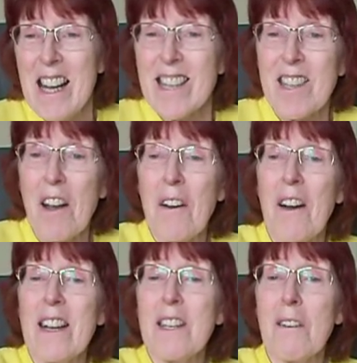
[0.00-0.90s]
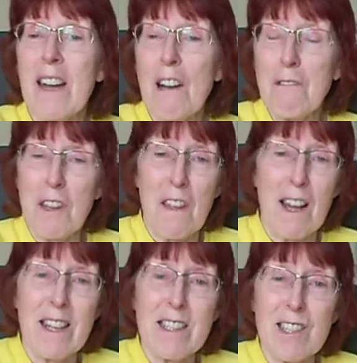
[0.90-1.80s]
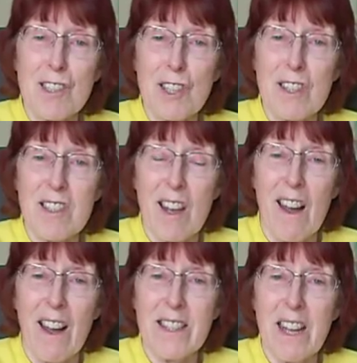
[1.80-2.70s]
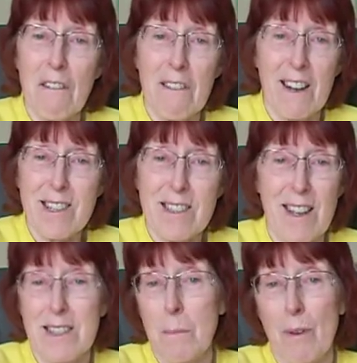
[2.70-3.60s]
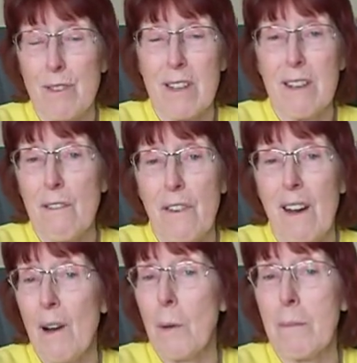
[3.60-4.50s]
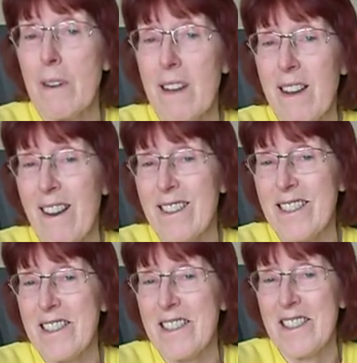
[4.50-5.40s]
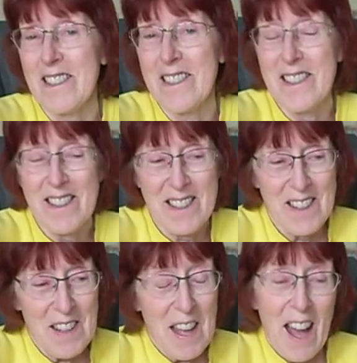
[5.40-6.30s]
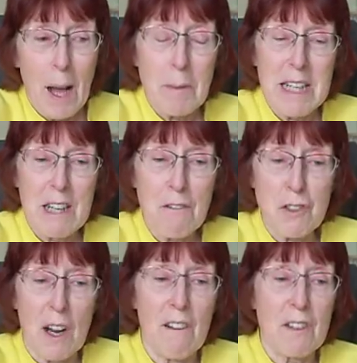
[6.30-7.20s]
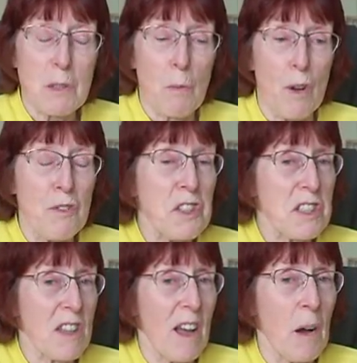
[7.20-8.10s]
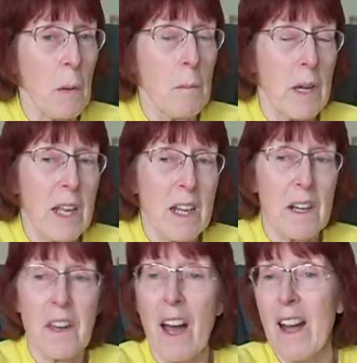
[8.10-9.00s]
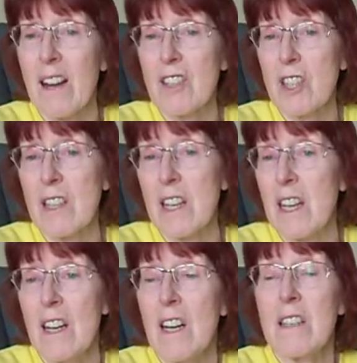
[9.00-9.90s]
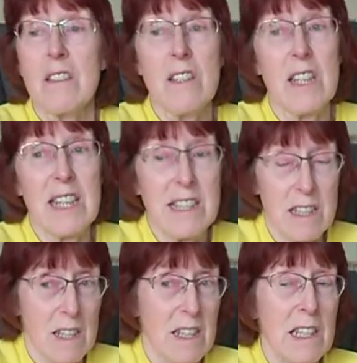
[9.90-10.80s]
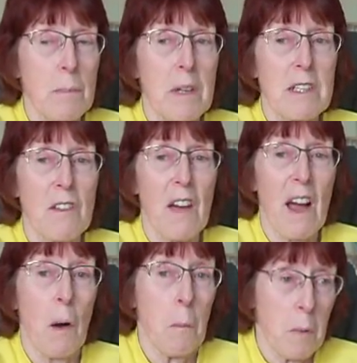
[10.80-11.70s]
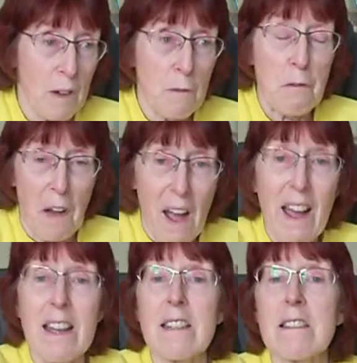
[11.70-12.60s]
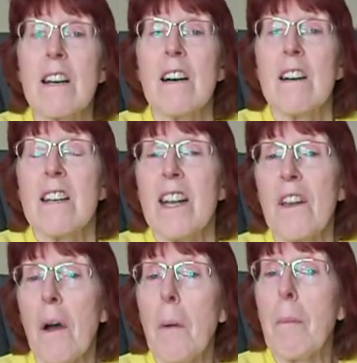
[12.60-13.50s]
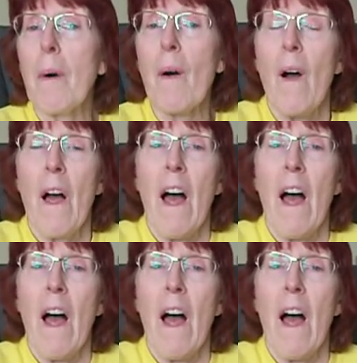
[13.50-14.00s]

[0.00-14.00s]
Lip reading: So anyway, after that incident, I never asked anybody for help again. I mean, if drivers wanted to help me and I actually needed a little bit of help, well, fine, you know, but